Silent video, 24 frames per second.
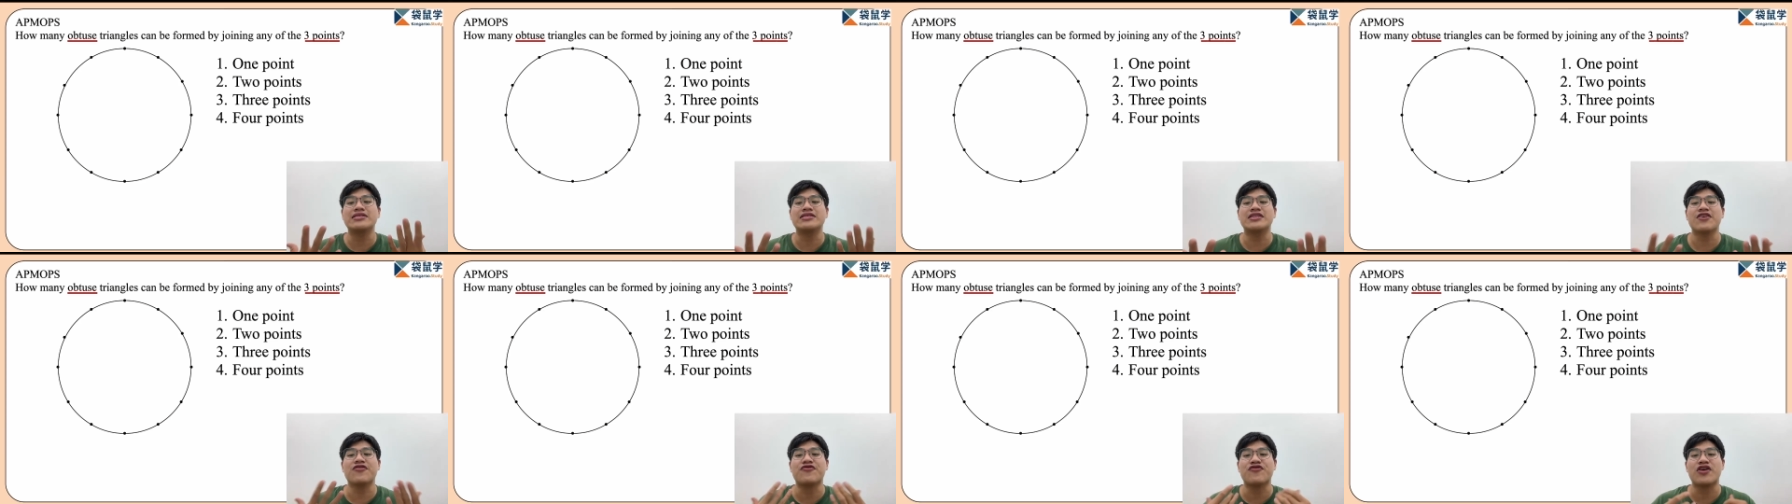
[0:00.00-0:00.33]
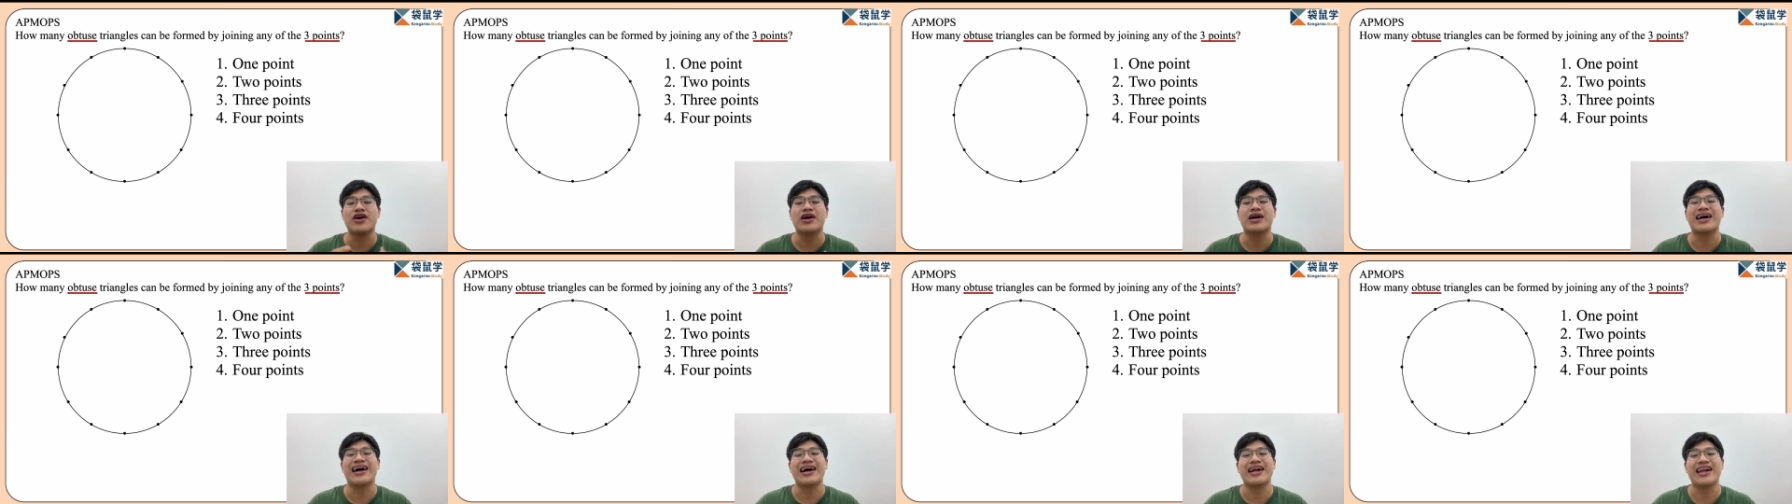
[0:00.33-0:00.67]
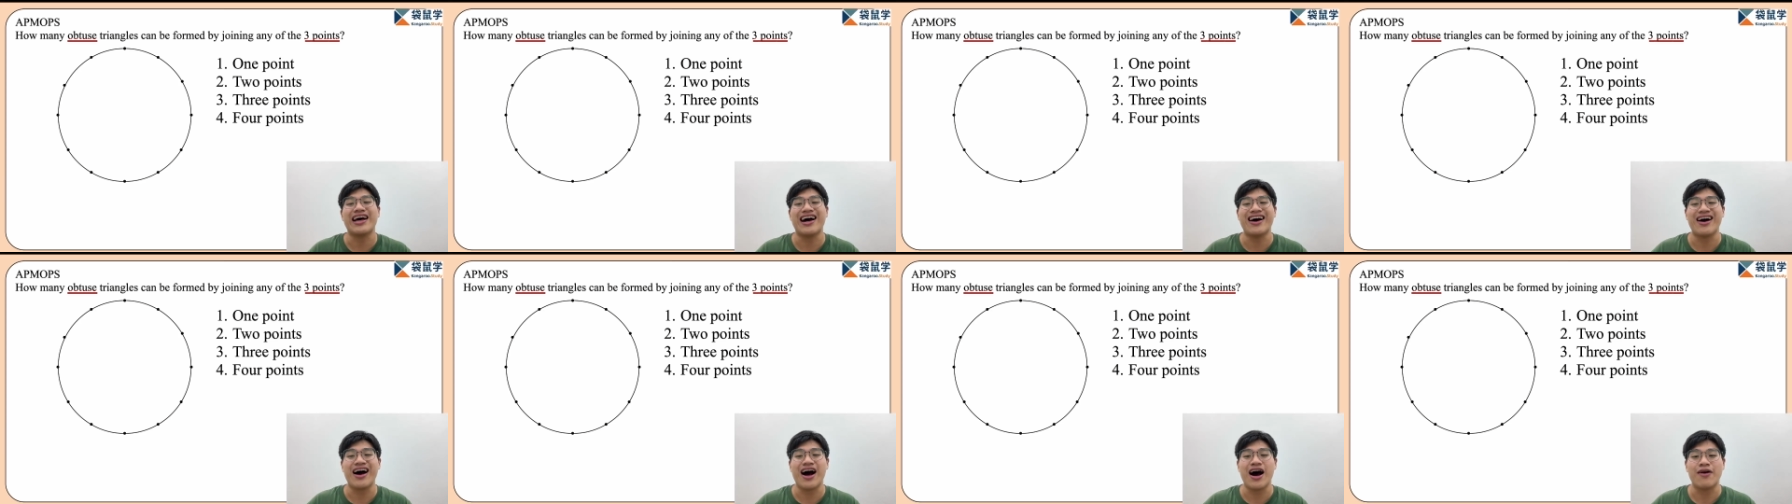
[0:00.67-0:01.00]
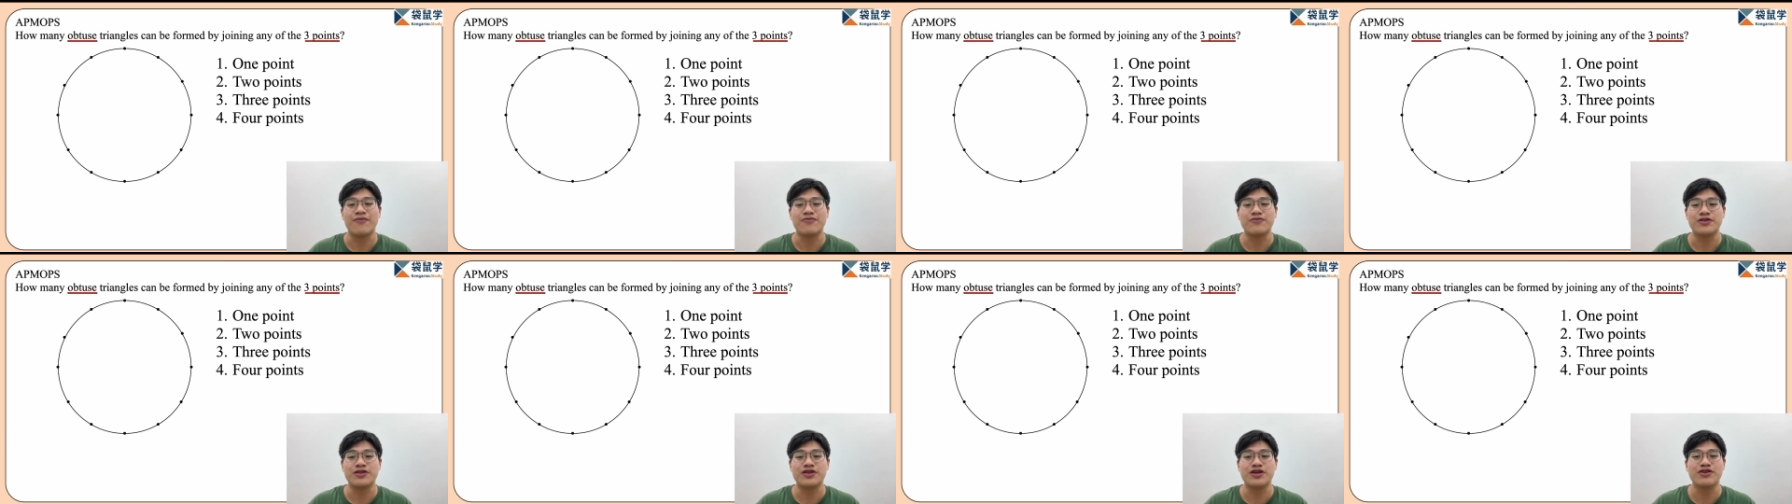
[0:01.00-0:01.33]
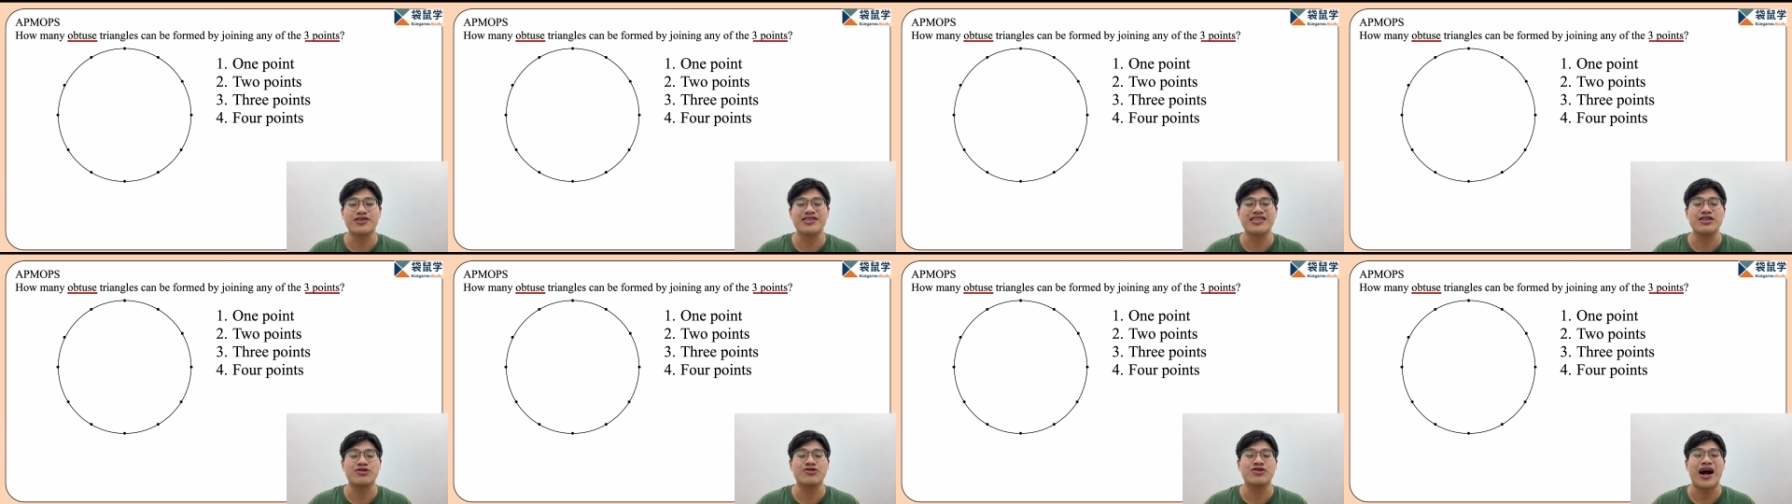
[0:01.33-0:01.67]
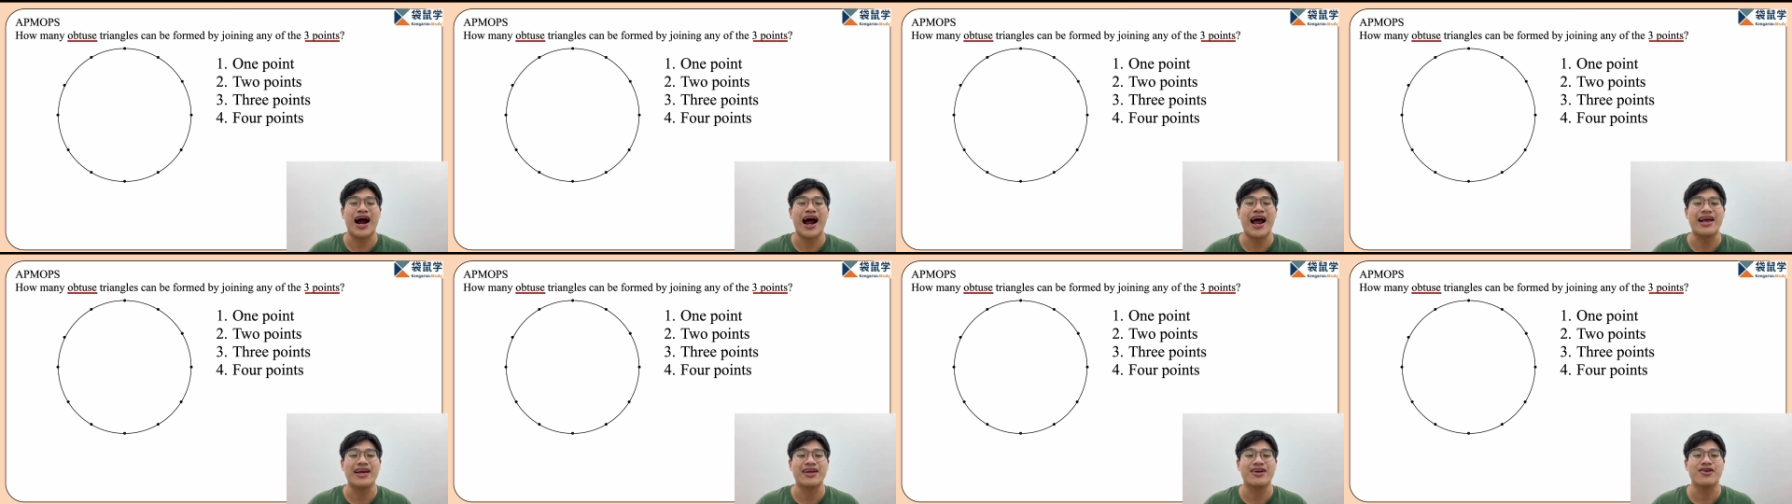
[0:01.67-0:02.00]
different kind of obtuse
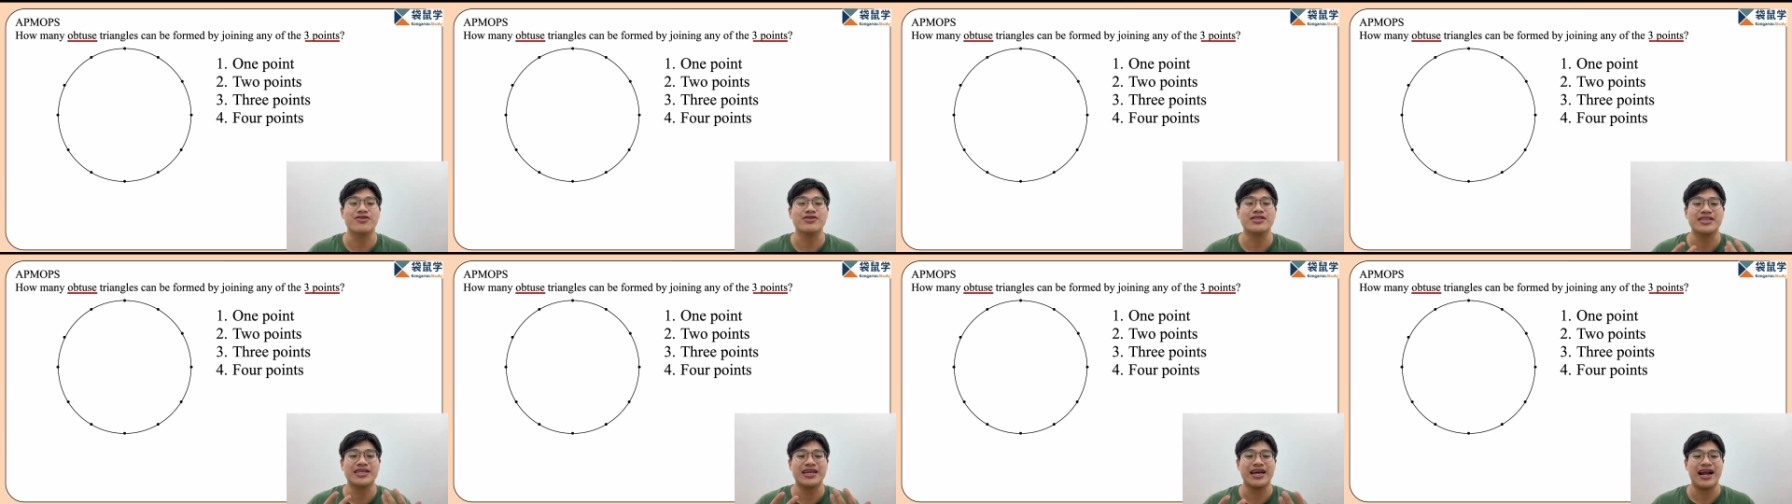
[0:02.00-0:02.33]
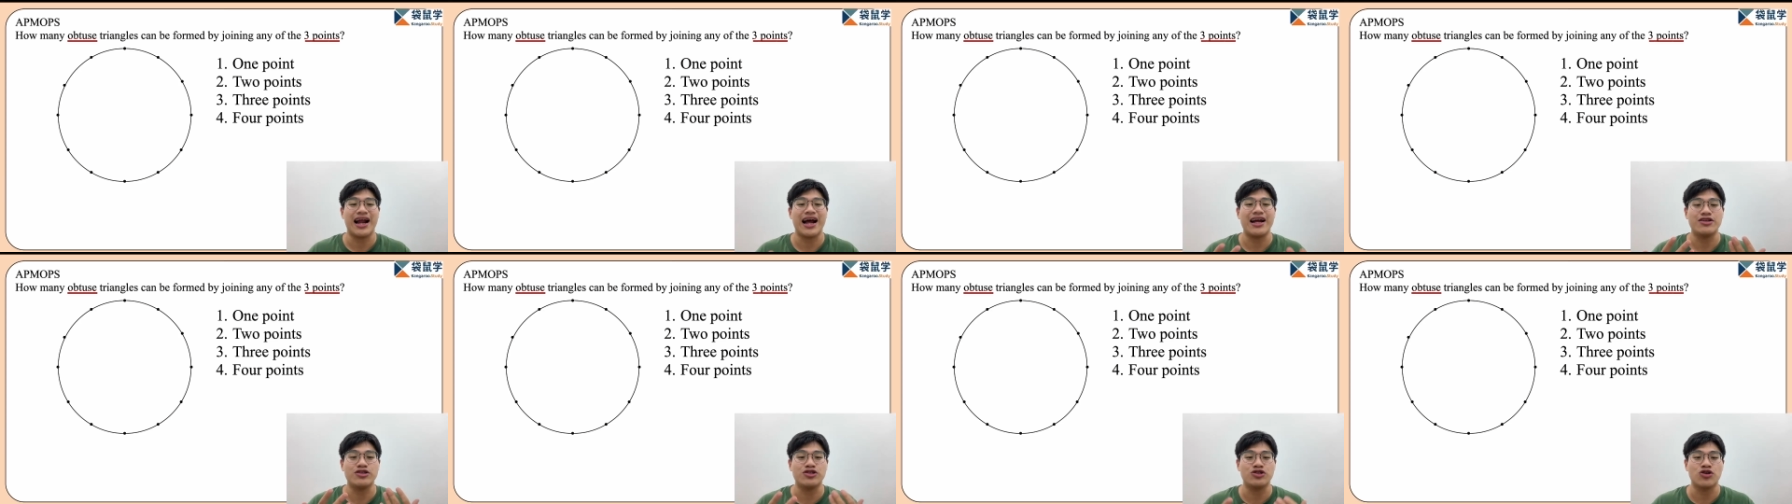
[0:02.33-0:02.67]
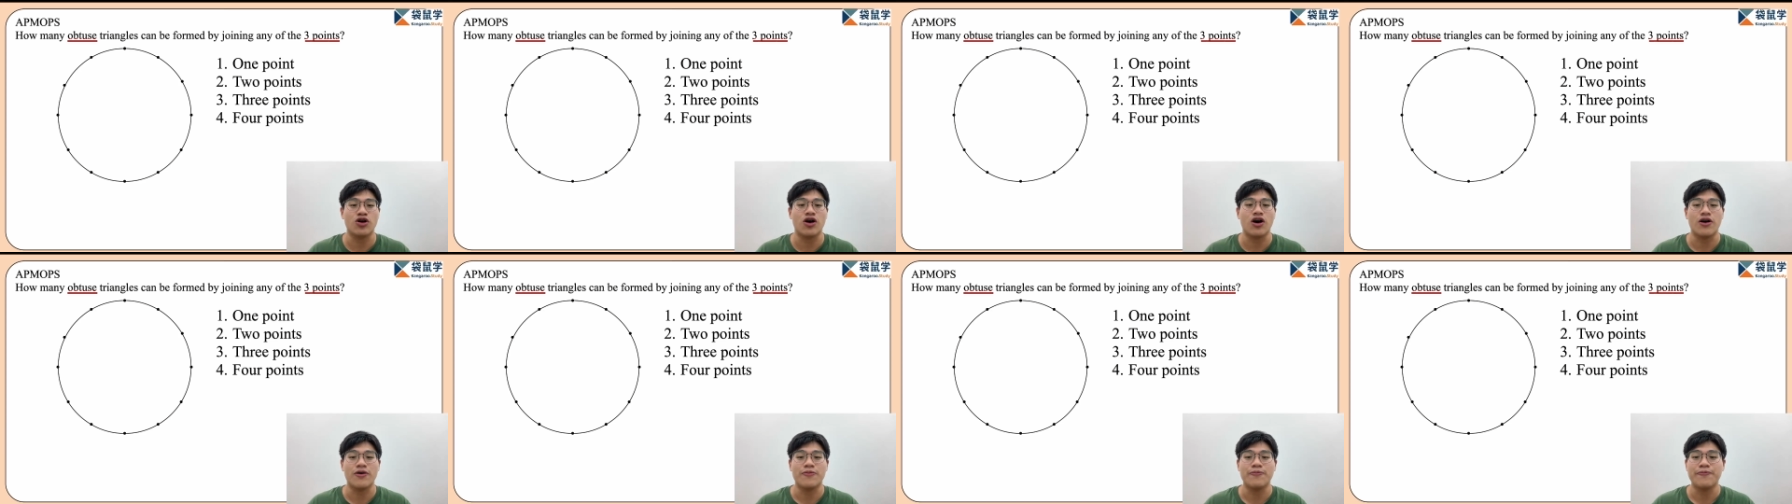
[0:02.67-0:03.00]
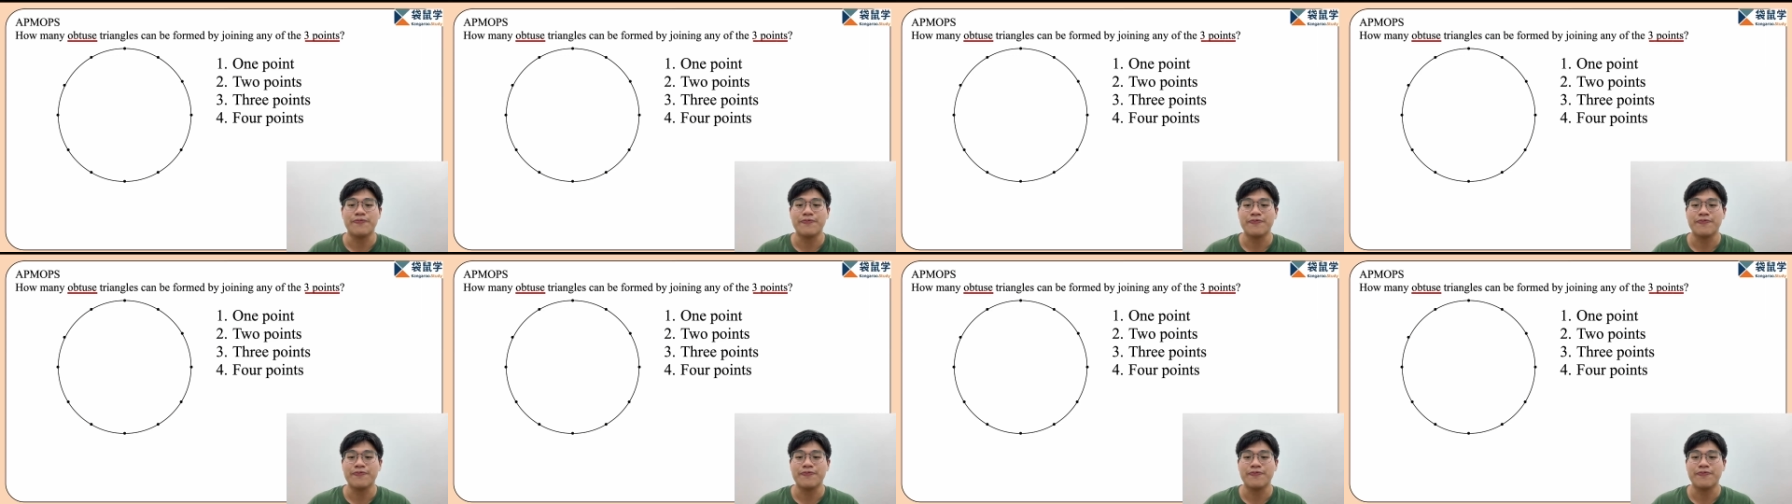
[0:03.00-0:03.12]
triangles can I draw?